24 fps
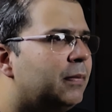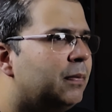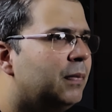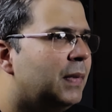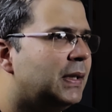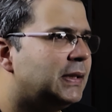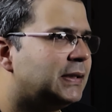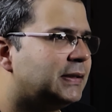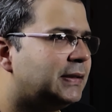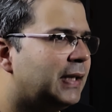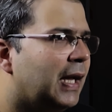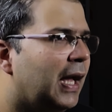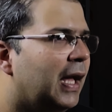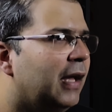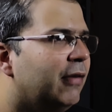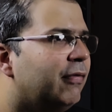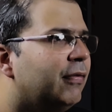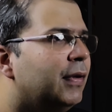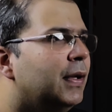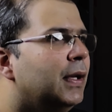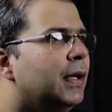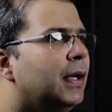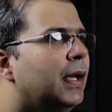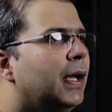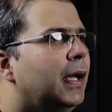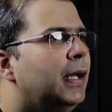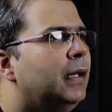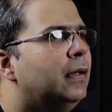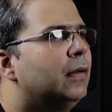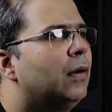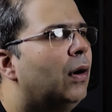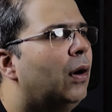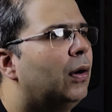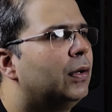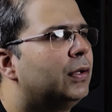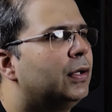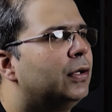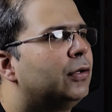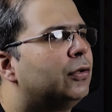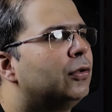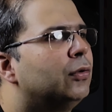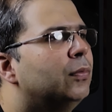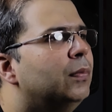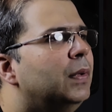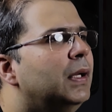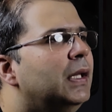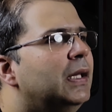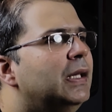must have in order
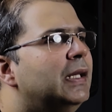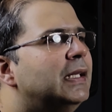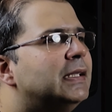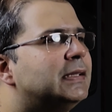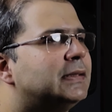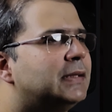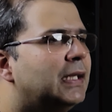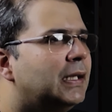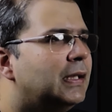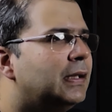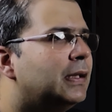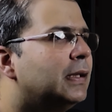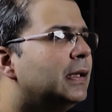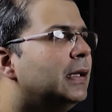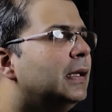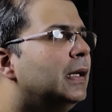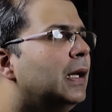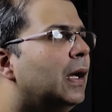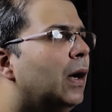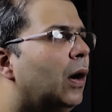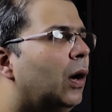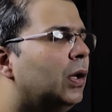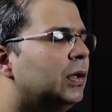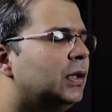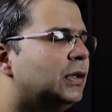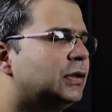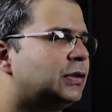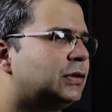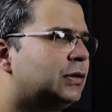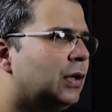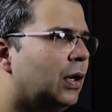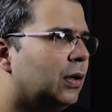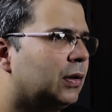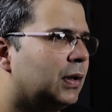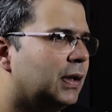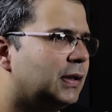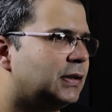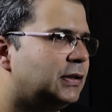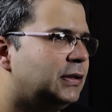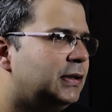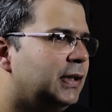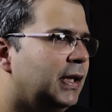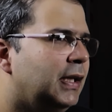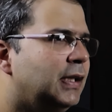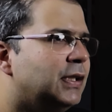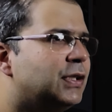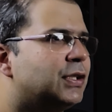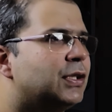to be listed on the stock
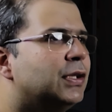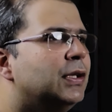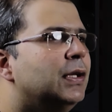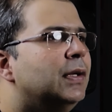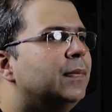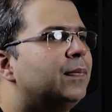exchange